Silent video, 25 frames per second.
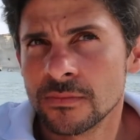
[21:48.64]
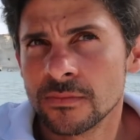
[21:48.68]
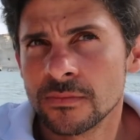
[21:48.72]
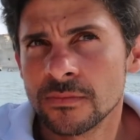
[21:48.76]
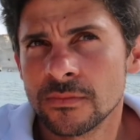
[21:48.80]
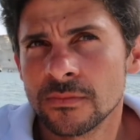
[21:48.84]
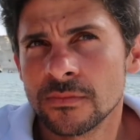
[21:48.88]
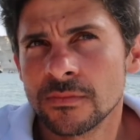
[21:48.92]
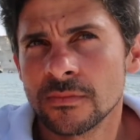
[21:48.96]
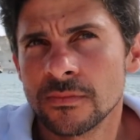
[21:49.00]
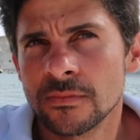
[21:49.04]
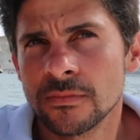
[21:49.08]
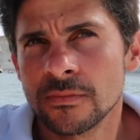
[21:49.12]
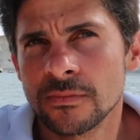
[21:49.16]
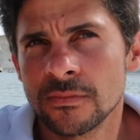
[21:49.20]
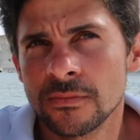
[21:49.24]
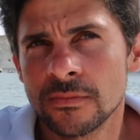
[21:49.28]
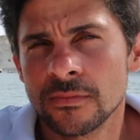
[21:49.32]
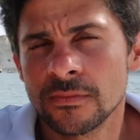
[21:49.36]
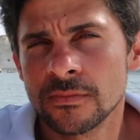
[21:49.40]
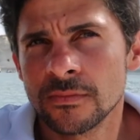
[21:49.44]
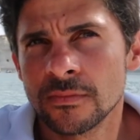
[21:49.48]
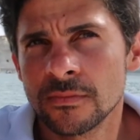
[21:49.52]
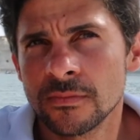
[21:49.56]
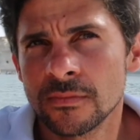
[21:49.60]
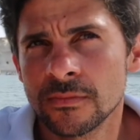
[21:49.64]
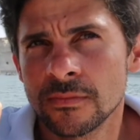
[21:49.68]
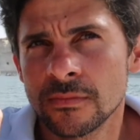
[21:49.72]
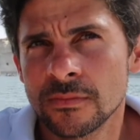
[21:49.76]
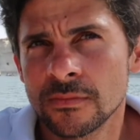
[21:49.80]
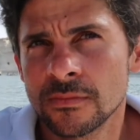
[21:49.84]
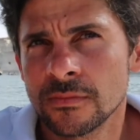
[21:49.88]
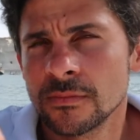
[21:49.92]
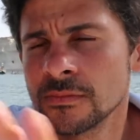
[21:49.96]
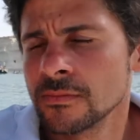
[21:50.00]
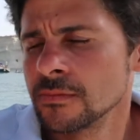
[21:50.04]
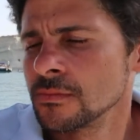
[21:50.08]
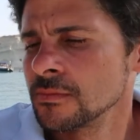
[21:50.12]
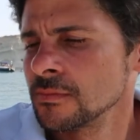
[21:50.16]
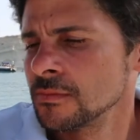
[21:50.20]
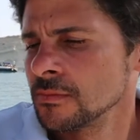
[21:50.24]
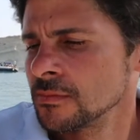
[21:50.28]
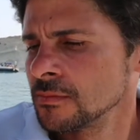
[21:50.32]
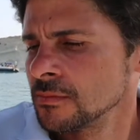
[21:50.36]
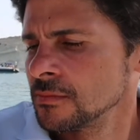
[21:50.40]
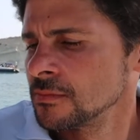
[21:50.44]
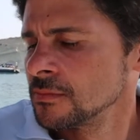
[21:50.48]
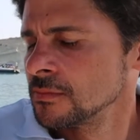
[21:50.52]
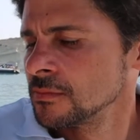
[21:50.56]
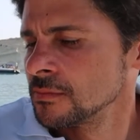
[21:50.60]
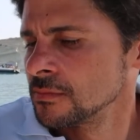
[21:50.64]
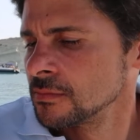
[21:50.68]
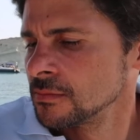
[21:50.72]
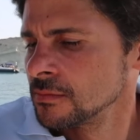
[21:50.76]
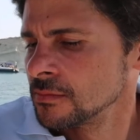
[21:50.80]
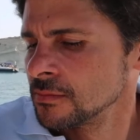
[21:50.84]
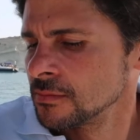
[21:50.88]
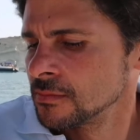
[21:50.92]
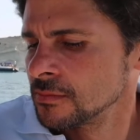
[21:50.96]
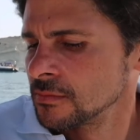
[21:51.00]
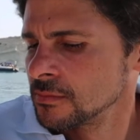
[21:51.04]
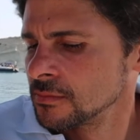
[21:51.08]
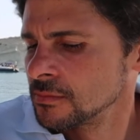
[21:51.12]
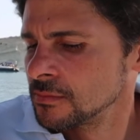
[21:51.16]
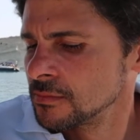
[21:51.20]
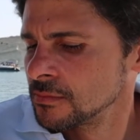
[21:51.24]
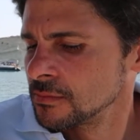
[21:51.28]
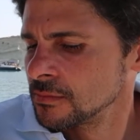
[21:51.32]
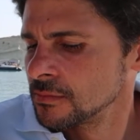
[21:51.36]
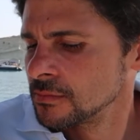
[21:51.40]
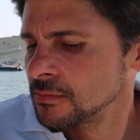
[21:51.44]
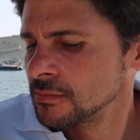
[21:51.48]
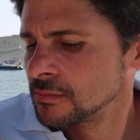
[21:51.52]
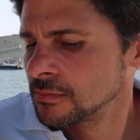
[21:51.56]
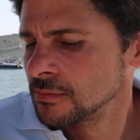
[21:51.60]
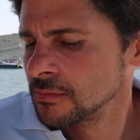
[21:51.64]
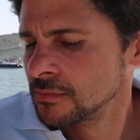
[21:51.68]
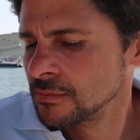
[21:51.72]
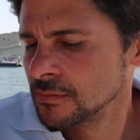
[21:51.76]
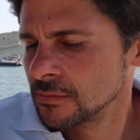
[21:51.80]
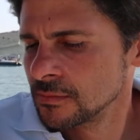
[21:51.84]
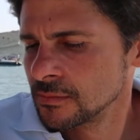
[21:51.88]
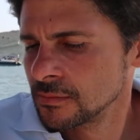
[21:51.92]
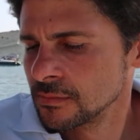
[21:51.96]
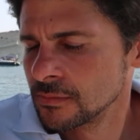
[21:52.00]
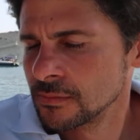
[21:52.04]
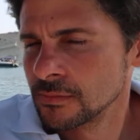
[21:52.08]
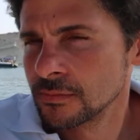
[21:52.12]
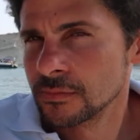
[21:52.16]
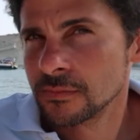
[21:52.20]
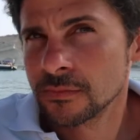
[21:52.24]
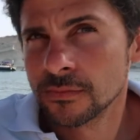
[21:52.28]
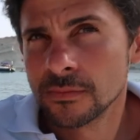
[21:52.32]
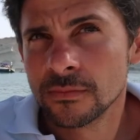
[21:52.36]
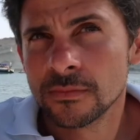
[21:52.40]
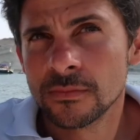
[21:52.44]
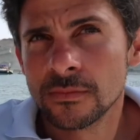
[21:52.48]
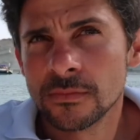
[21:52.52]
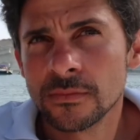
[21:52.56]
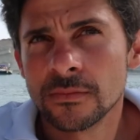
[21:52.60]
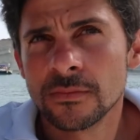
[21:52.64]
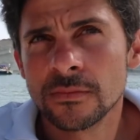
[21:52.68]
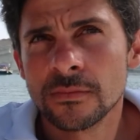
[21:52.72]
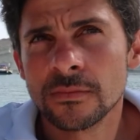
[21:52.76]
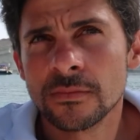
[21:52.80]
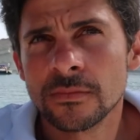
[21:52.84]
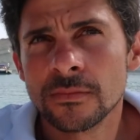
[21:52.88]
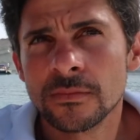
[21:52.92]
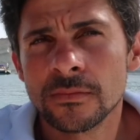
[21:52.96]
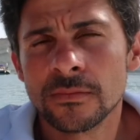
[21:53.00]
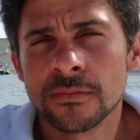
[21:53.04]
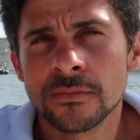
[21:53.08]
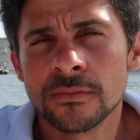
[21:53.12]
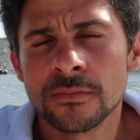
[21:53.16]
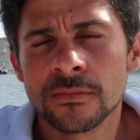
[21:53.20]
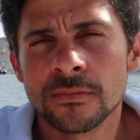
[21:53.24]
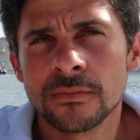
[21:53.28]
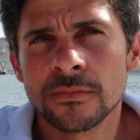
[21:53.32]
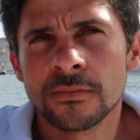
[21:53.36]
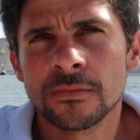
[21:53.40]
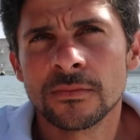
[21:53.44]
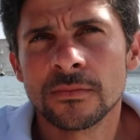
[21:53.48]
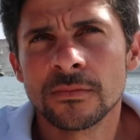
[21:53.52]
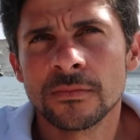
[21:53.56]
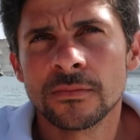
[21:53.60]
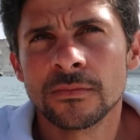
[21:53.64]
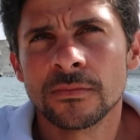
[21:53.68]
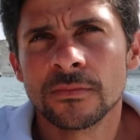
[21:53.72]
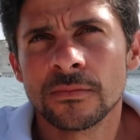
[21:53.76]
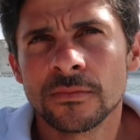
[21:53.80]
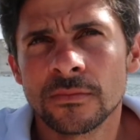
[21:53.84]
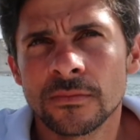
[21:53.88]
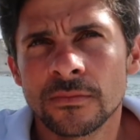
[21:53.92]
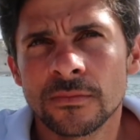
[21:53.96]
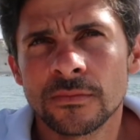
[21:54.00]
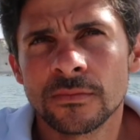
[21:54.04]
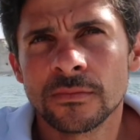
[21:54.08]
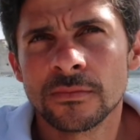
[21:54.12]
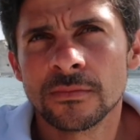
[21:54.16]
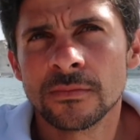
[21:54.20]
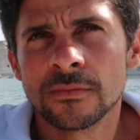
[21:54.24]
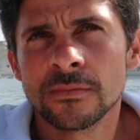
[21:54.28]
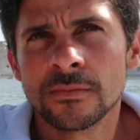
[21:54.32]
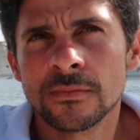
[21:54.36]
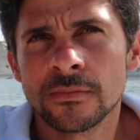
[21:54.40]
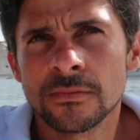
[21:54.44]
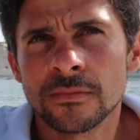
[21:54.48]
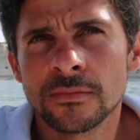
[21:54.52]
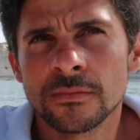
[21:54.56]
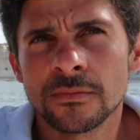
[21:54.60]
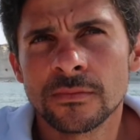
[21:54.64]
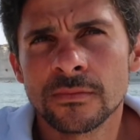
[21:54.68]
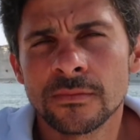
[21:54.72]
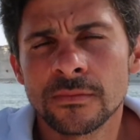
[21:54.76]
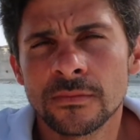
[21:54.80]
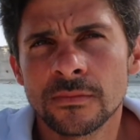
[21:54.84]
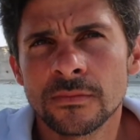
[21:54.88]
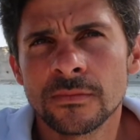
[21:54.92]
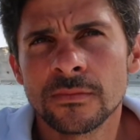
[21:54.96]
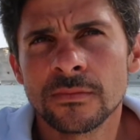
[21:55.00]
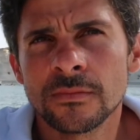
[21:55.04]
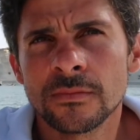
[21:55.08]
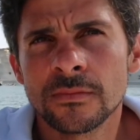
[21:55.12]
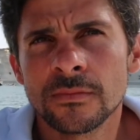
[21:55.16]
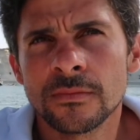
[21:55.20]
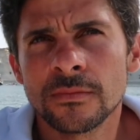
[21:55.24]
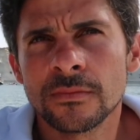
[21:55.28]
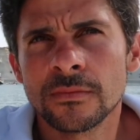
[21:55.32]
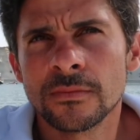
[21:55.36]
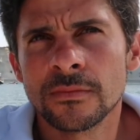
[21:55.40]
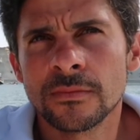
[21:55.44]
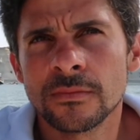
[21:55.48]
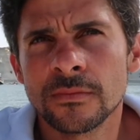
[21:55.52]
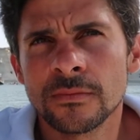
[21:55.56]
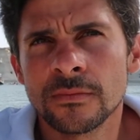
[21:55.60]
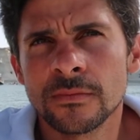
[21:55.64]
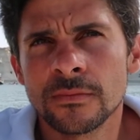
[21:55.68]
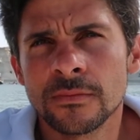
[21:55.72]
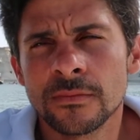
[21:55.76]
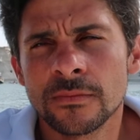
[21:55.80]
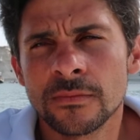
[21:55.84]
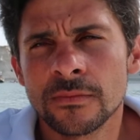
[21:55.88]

The person shown says nothing.